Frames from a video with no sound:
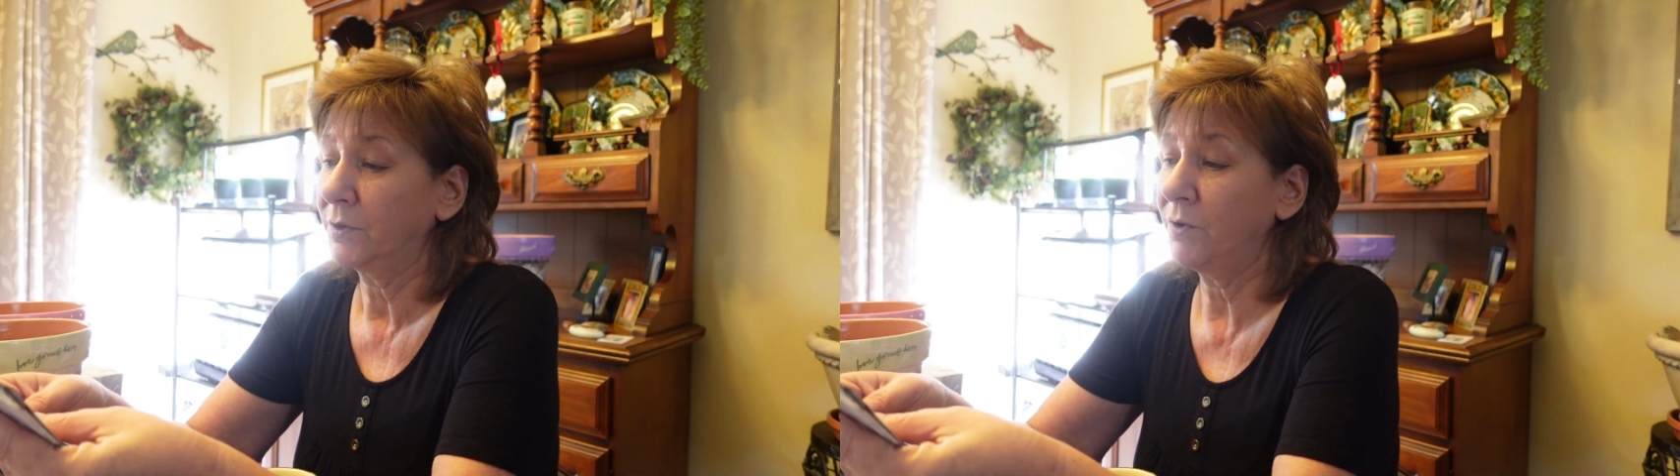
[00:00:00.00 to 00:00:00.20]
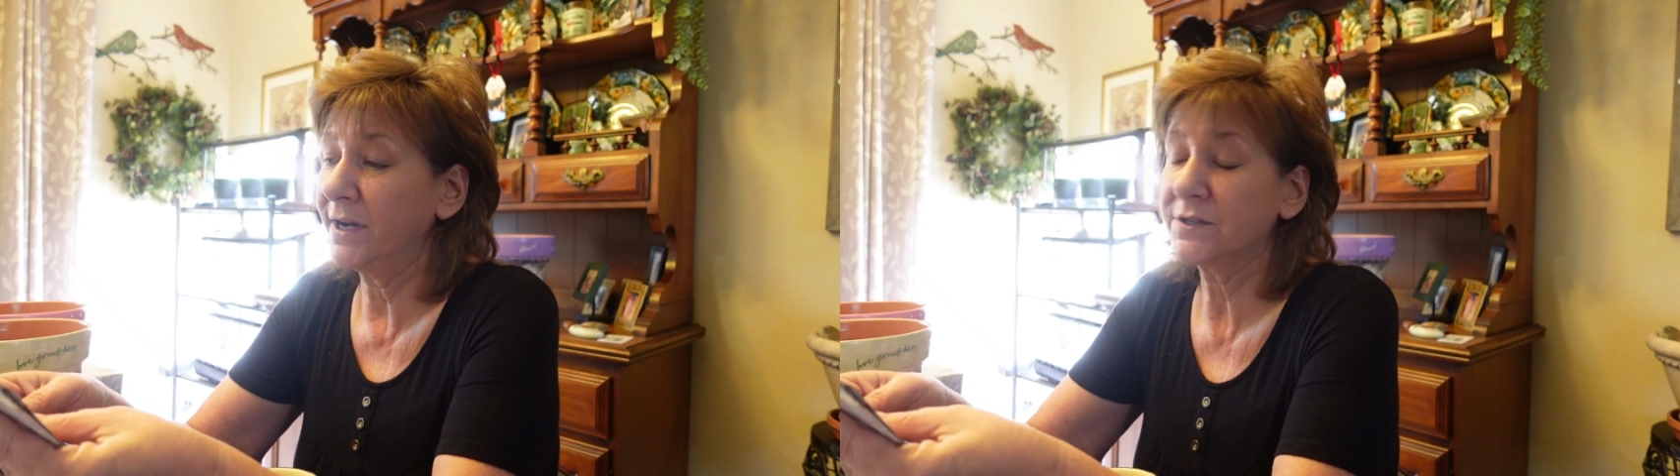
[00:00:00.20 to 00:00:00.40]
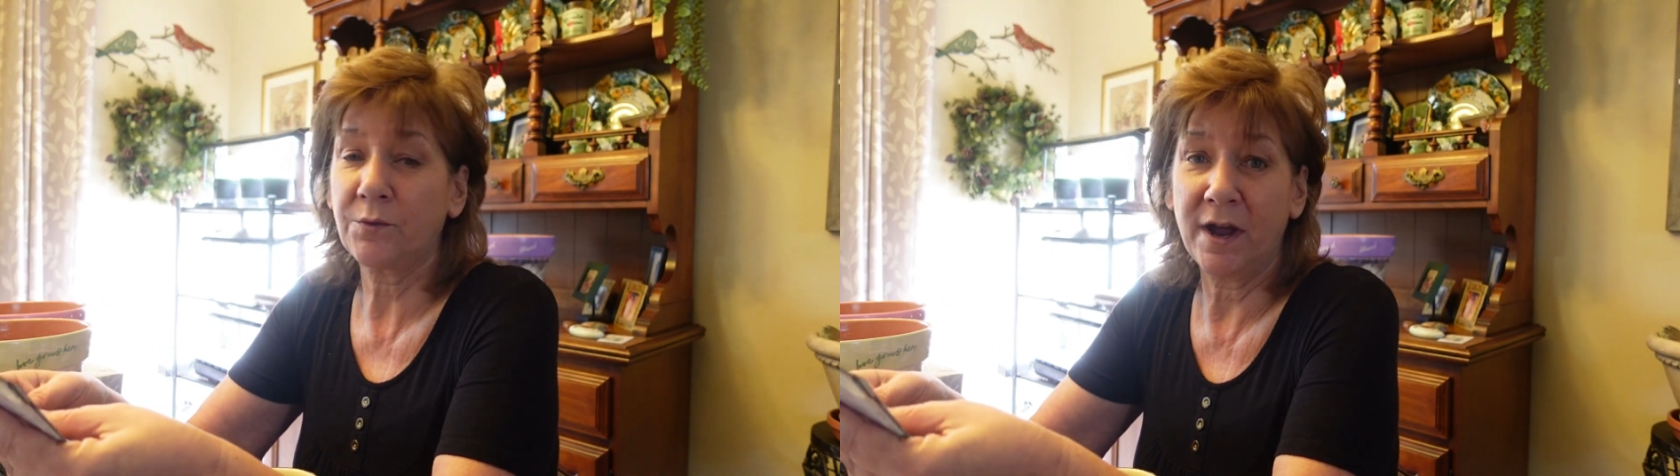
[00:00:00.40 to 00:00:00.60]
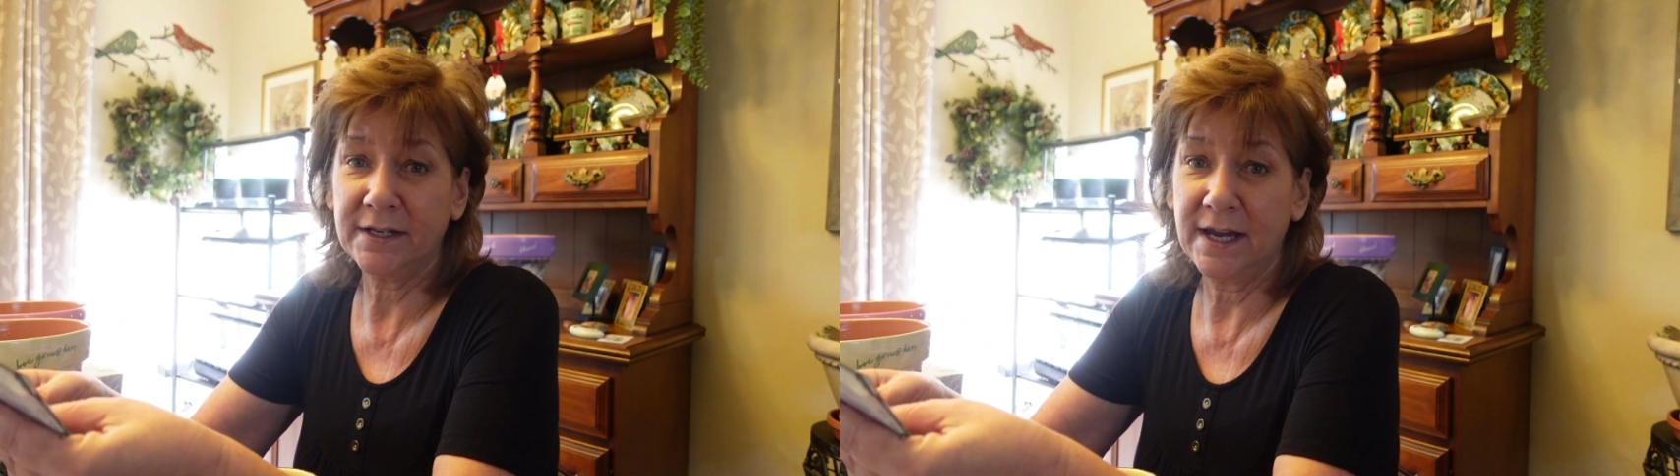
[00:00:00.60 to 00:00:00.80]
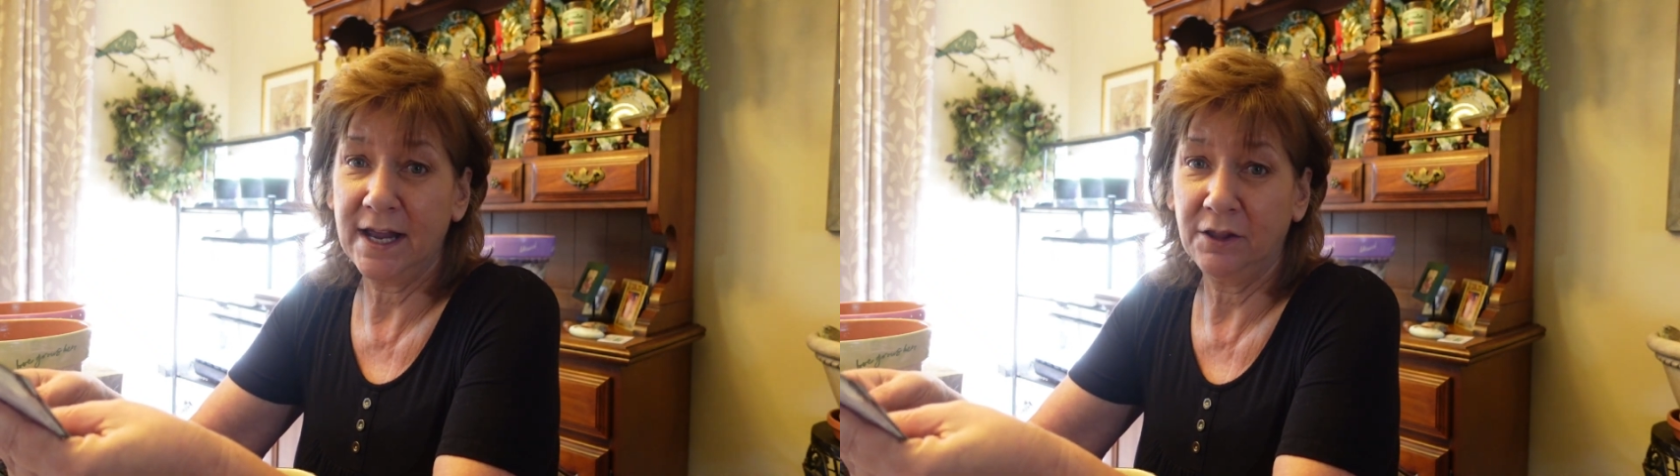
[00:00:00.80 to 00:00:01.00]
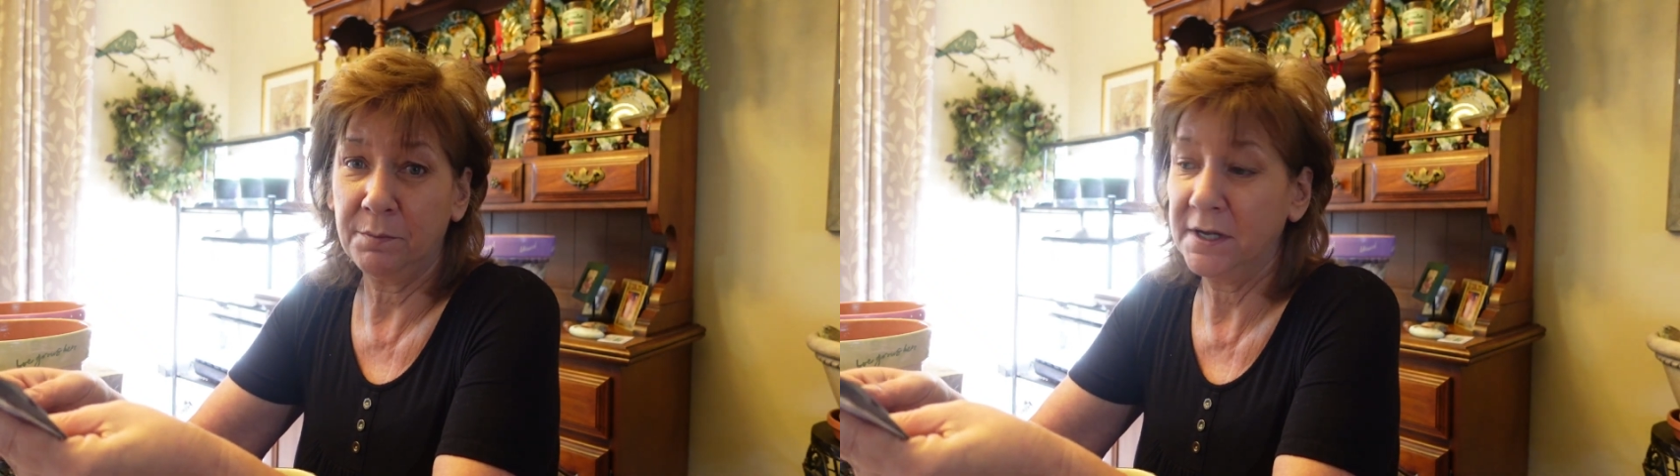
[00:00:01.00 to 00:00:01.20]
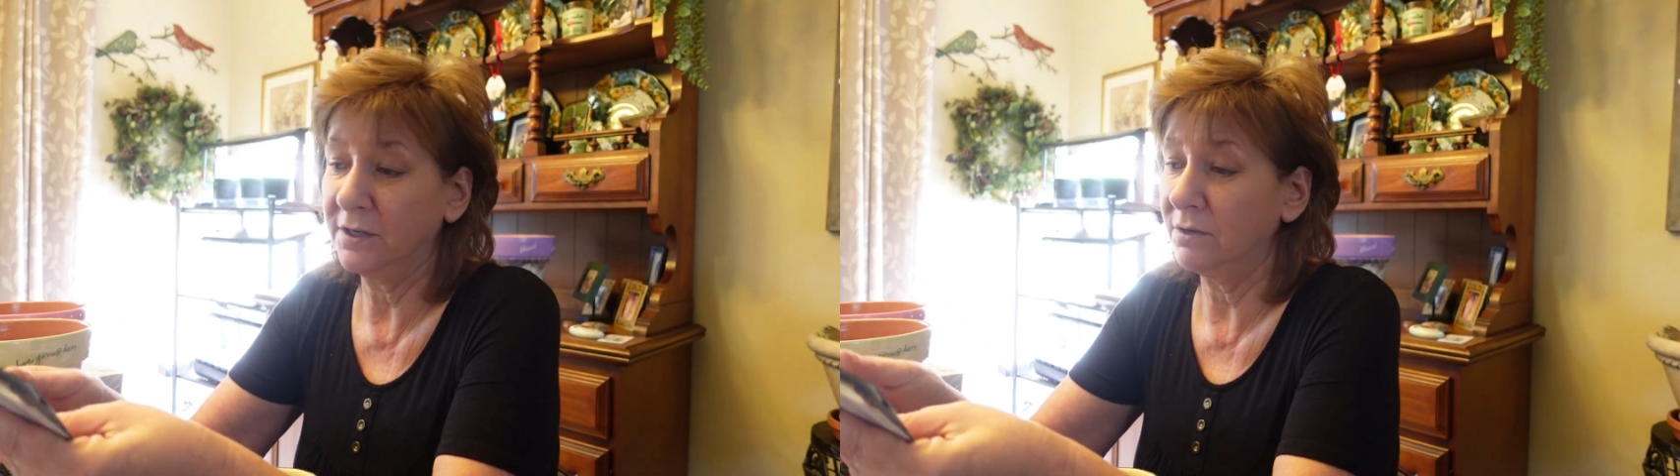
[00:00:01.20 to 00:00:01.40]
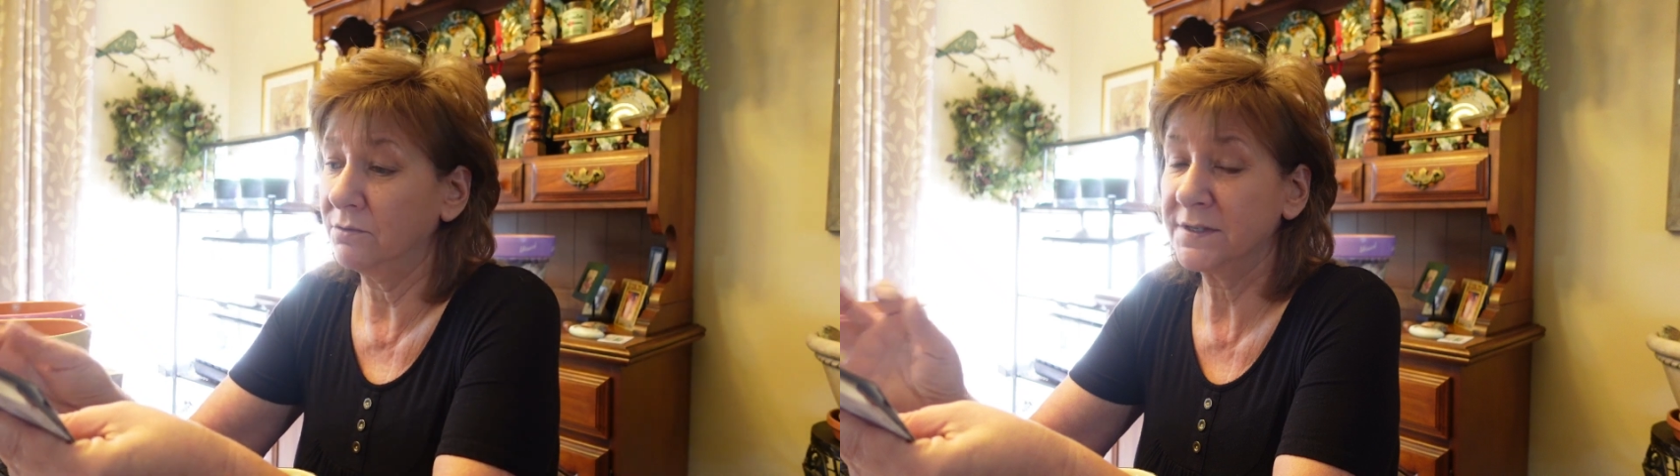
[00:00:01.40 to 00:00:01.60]
Craig's Grande
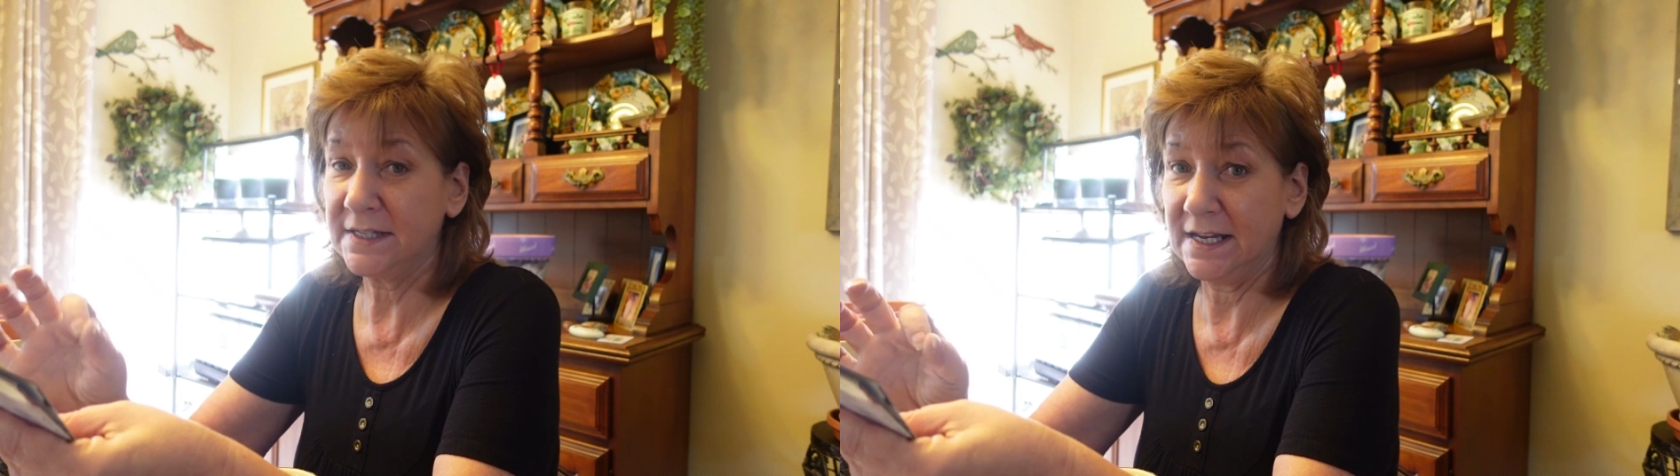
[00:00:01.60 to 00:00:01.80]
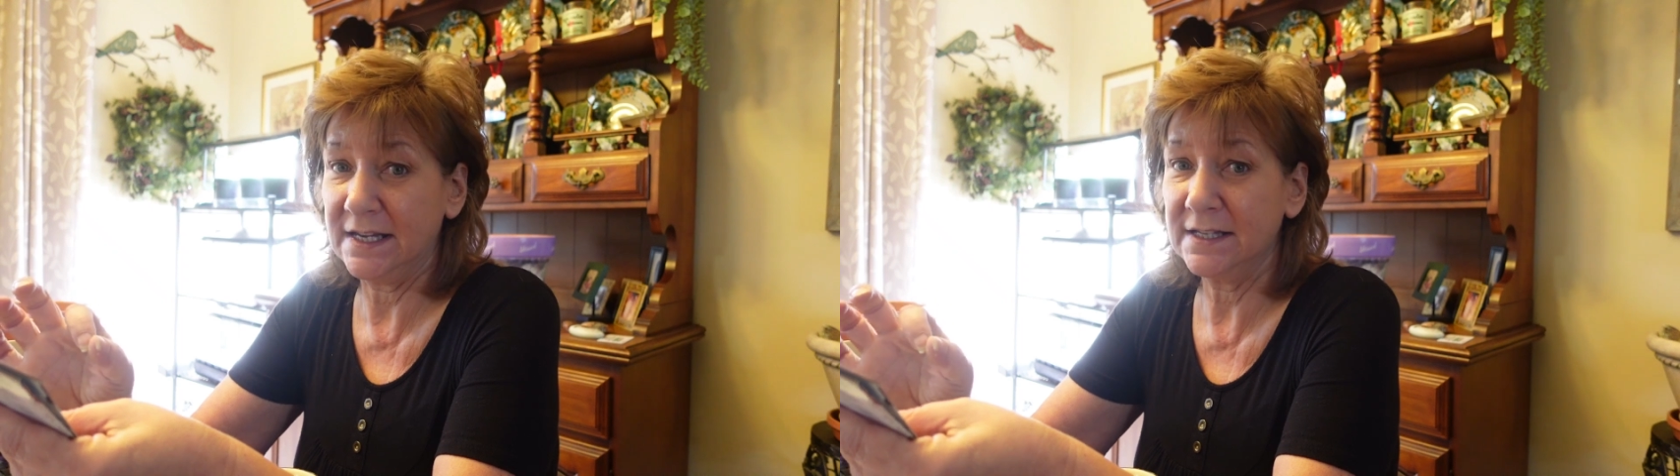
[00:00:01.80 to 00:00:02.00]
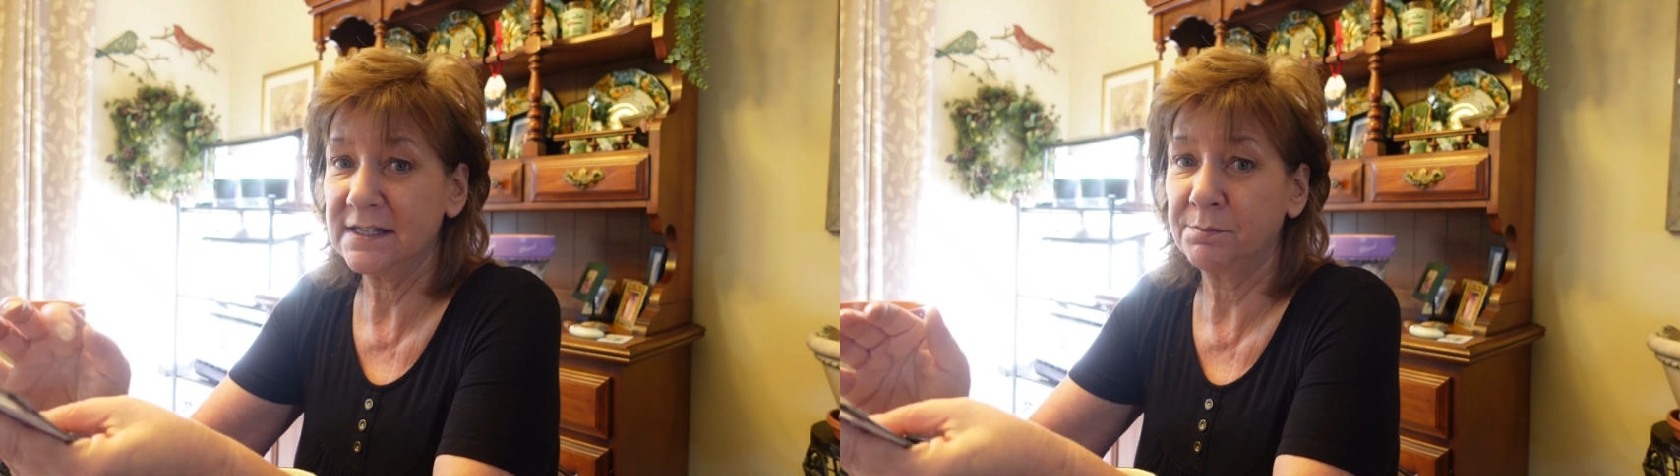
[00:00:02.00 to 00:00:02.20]
jalapeno seeds,